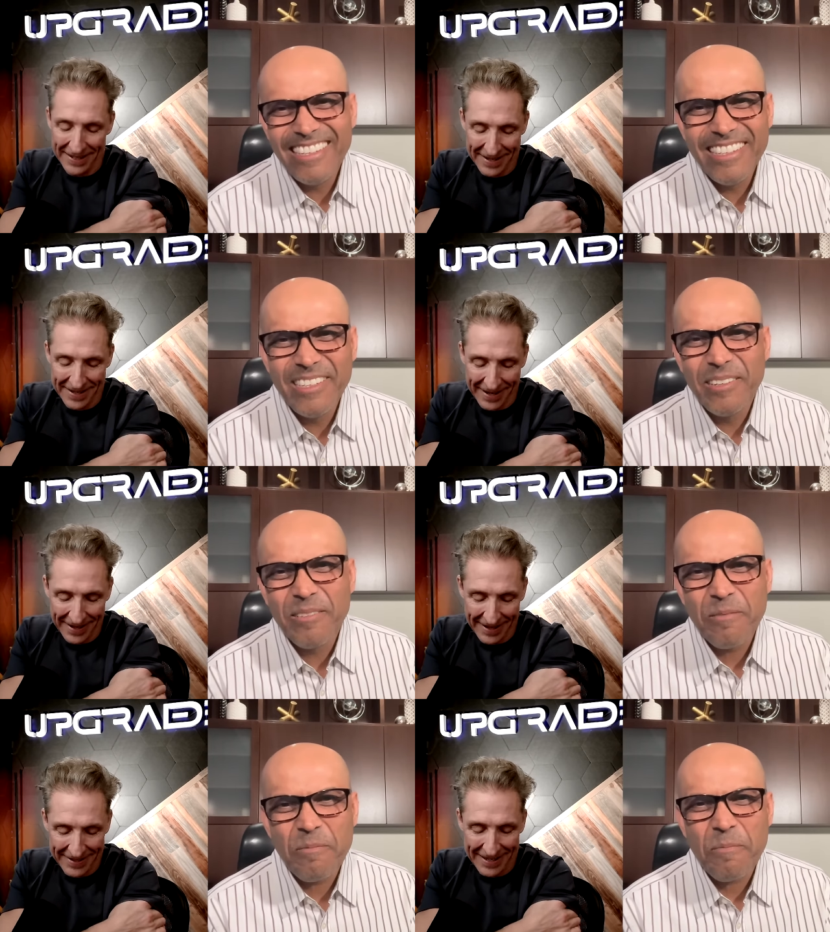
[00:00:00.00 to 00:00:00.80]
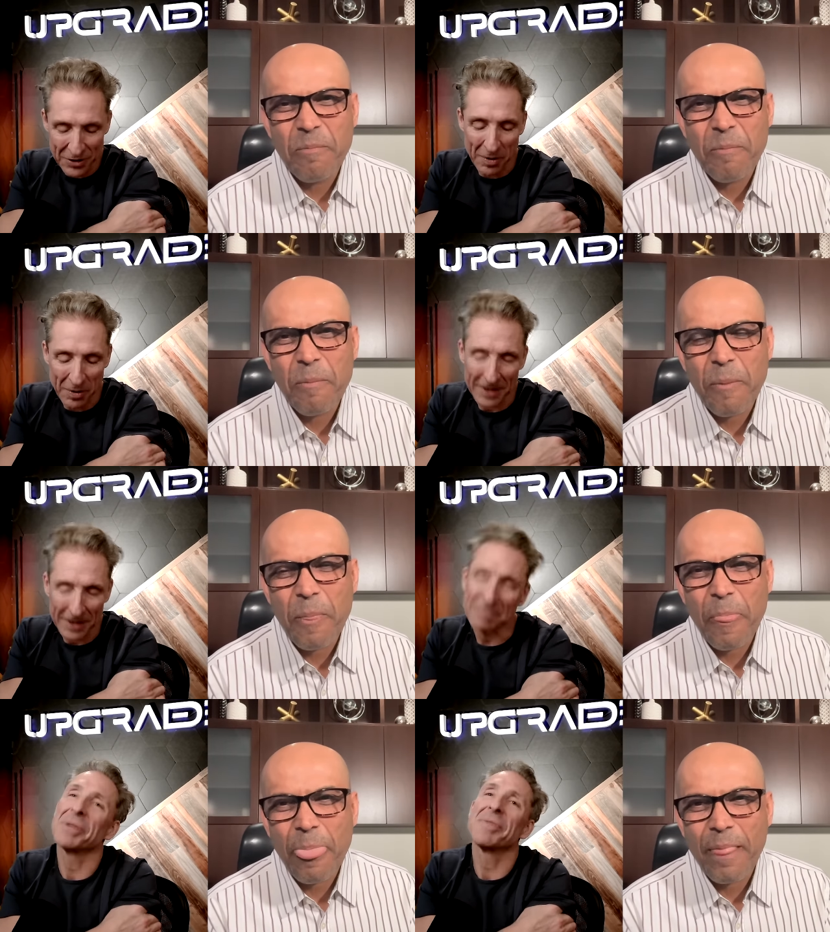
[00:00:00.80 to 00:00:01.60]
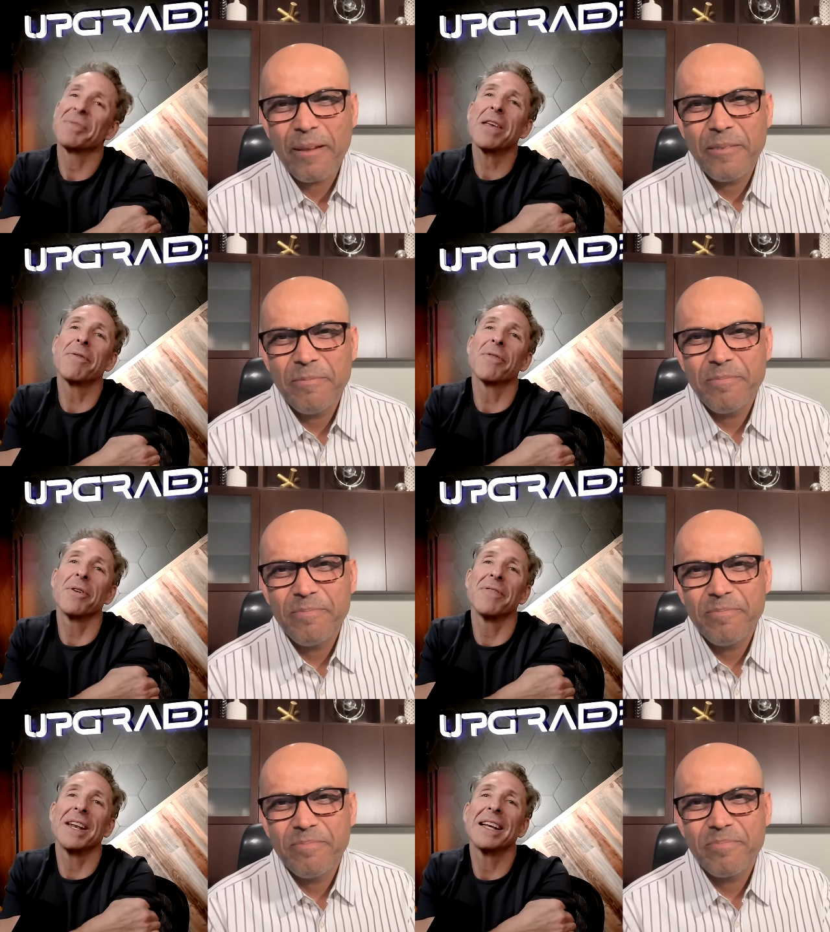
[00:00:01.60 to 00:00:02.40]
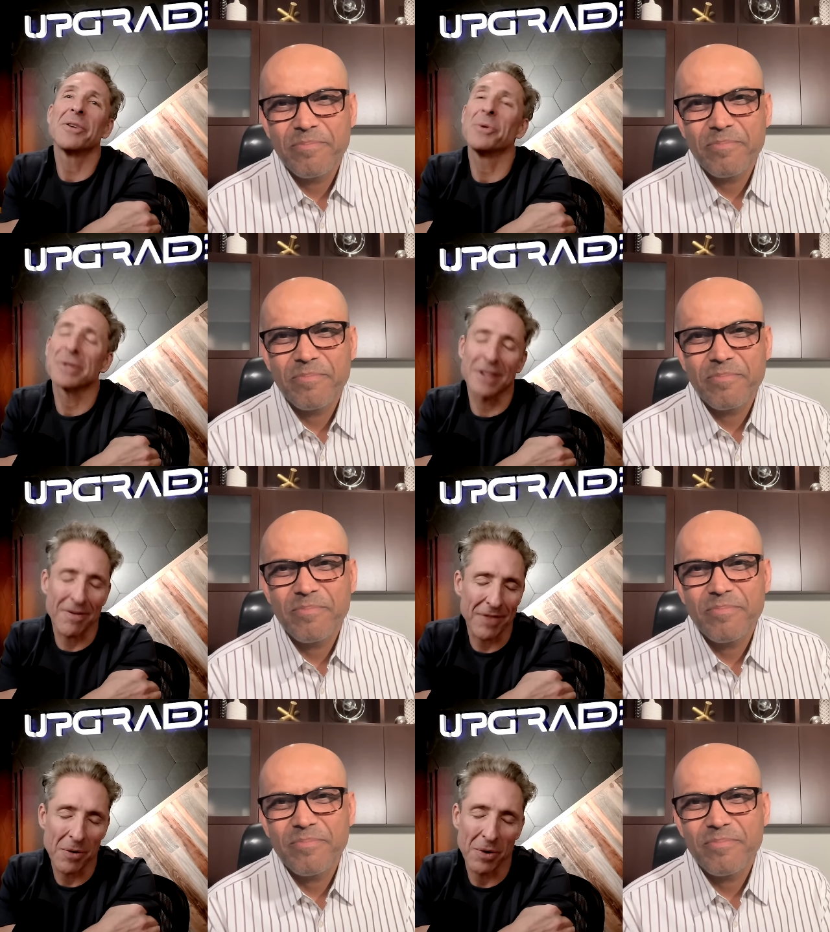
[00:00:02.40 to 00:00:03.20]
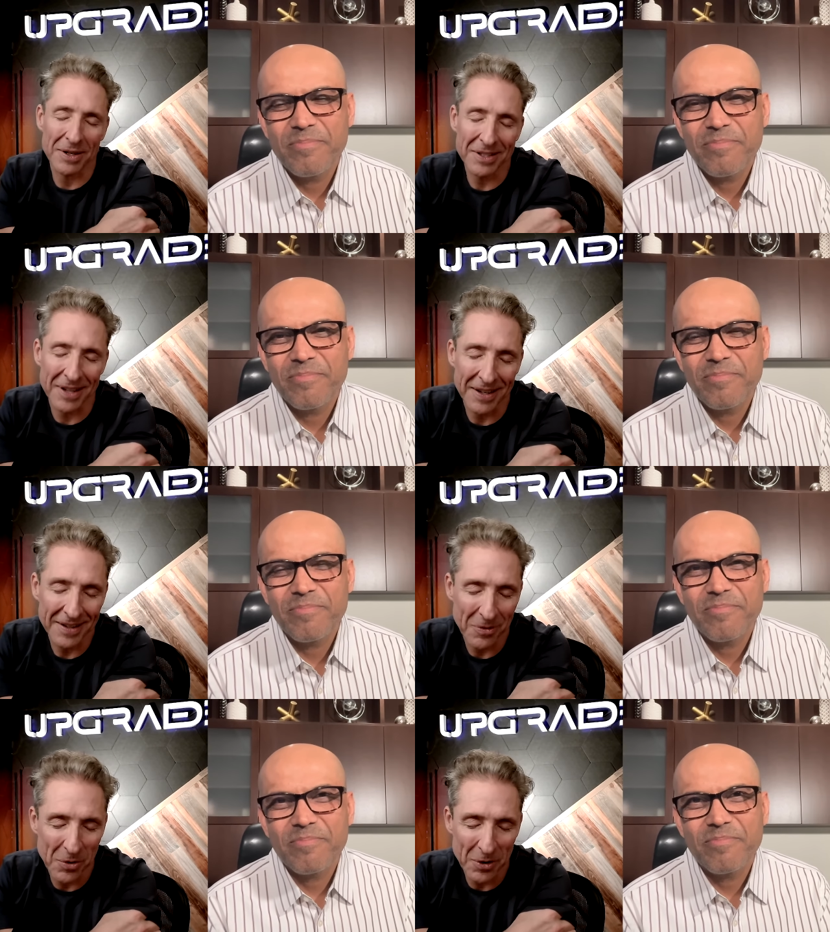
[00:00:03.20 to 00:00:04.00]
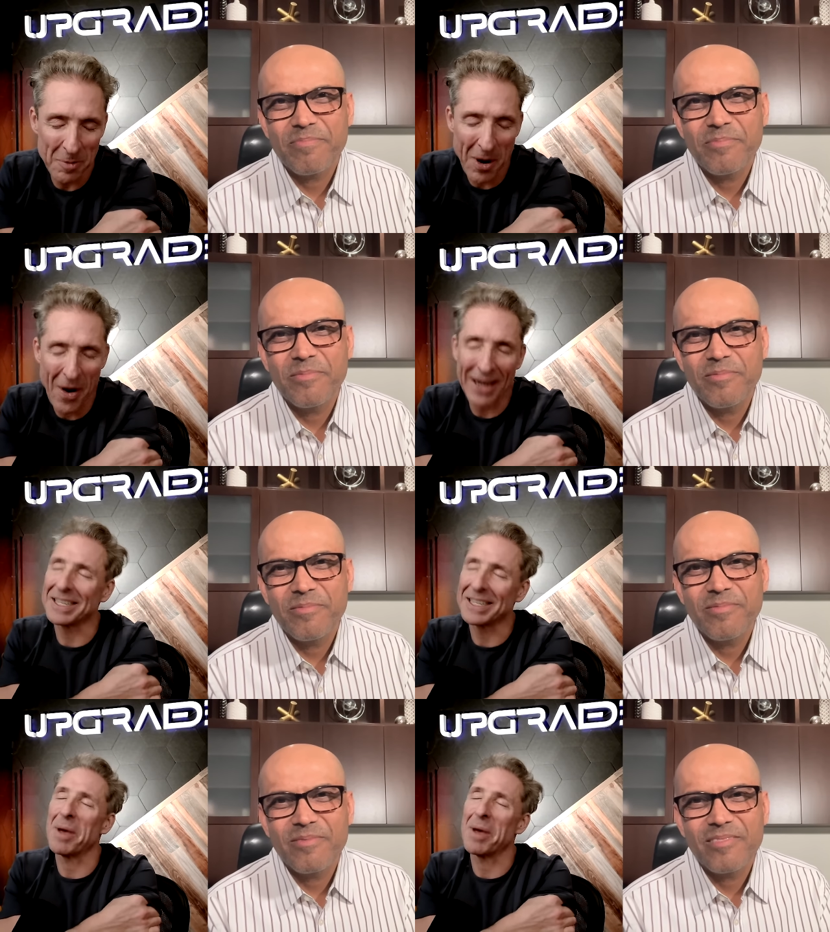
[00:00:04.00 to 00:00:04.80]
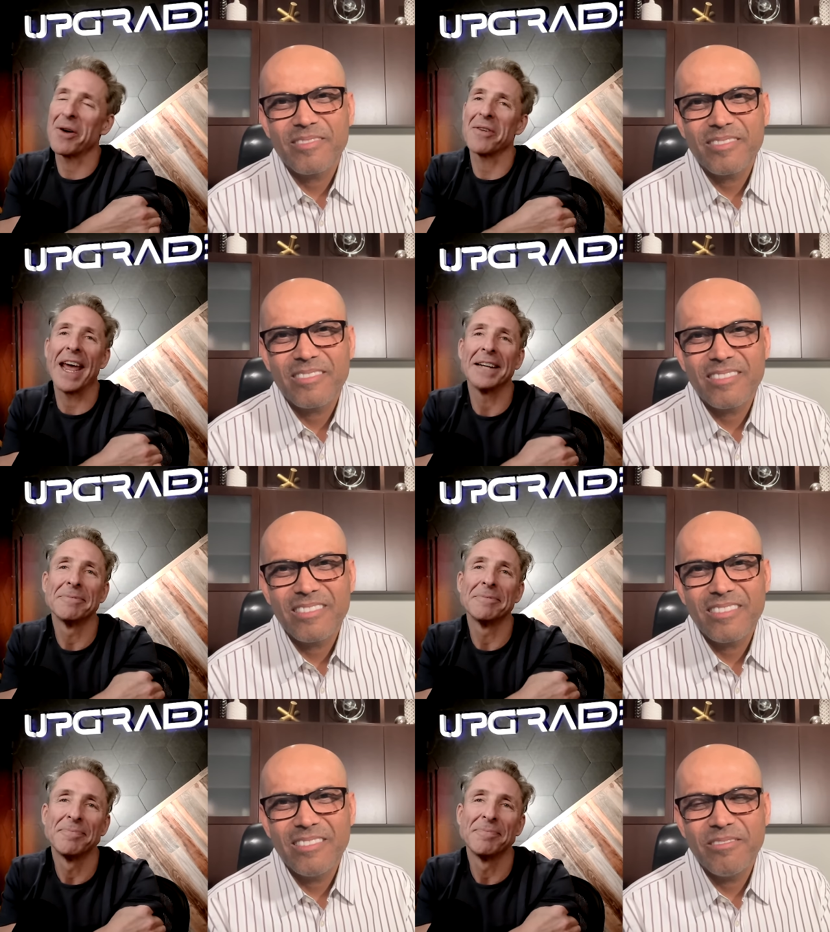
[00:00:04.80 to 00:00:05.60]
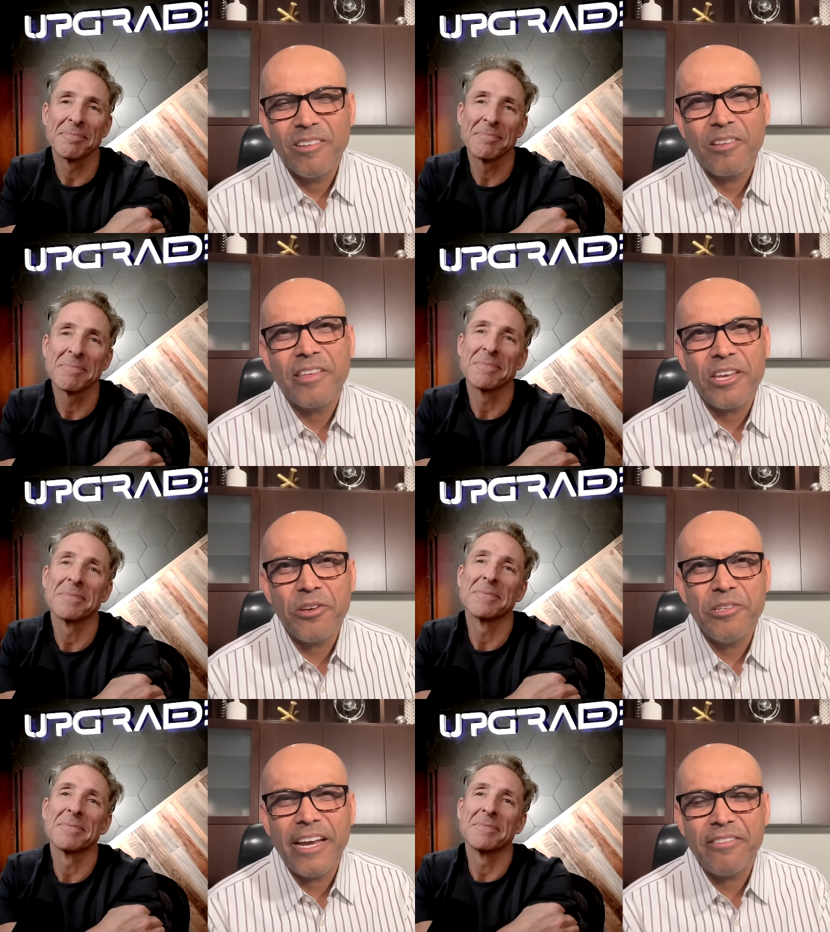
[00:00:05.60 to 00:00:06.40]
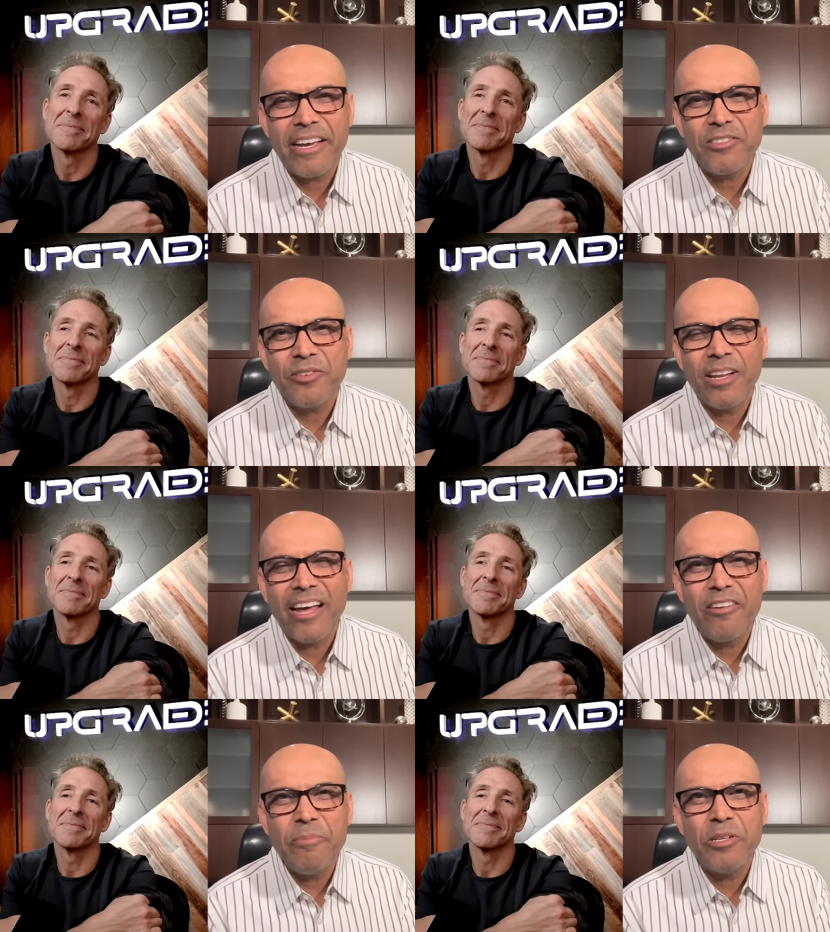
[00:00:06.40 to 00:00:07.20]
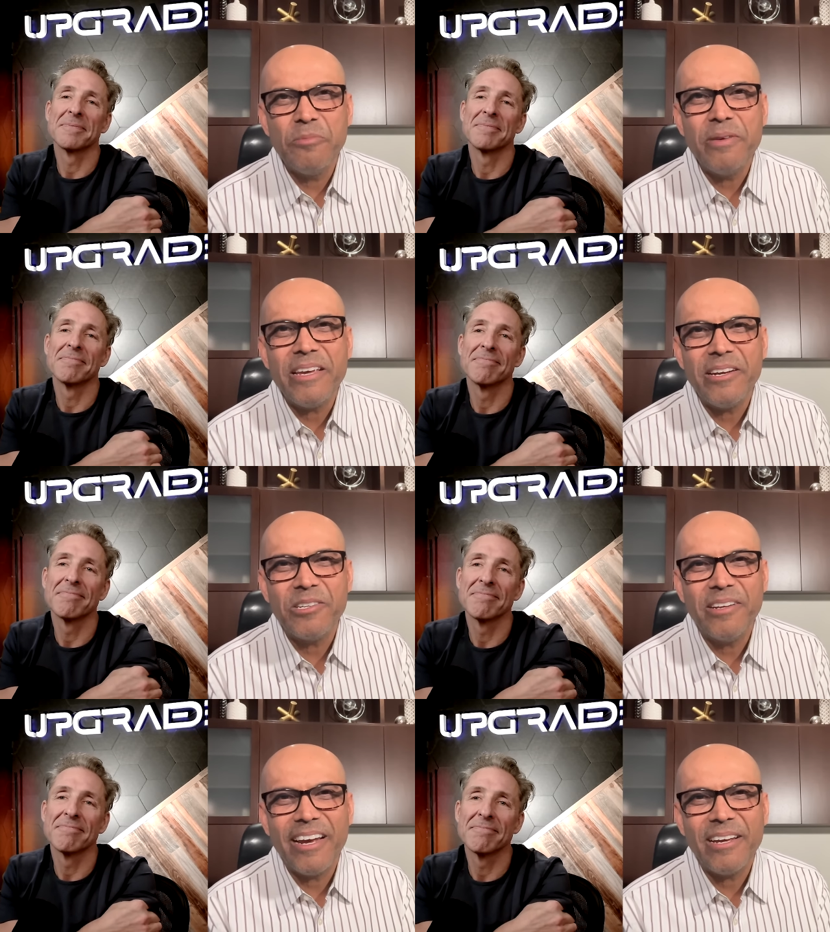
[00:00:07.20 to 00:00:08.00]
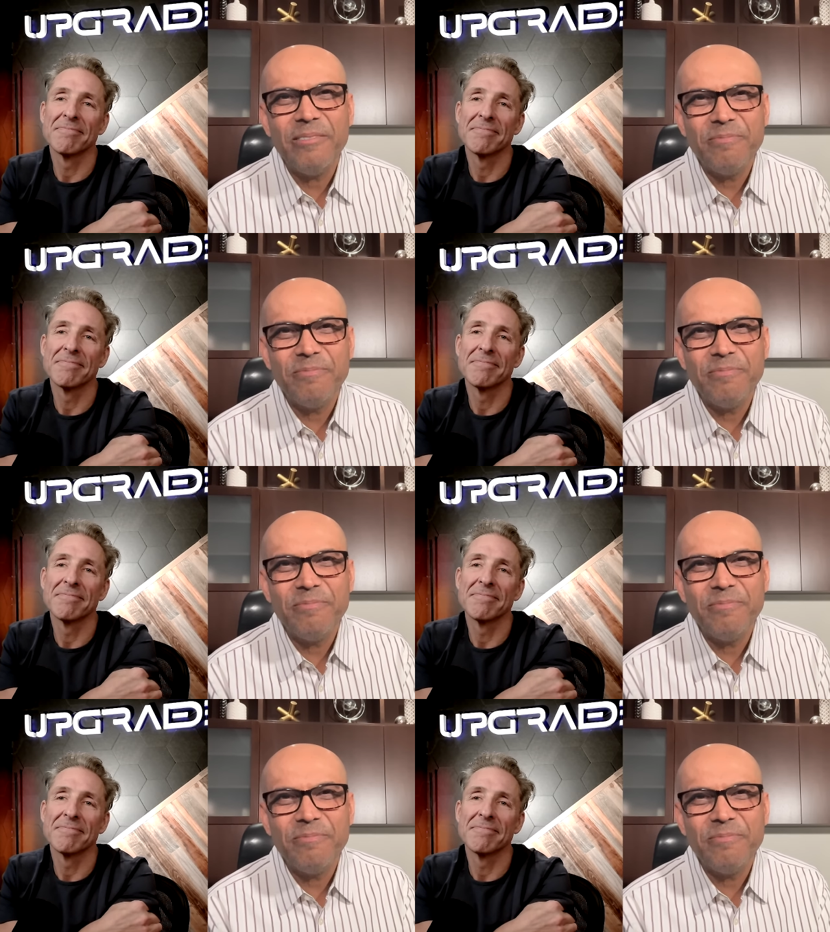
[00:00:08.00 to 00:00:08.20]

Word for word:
Speaker 1: it's uh, it, it's a cool product. So thank you for inventing cool stuff that works. Uh, world of biohacking is getting better every day.
Speaker 2: Oh, thank you, Dave. Thanks for allowing me to be here today.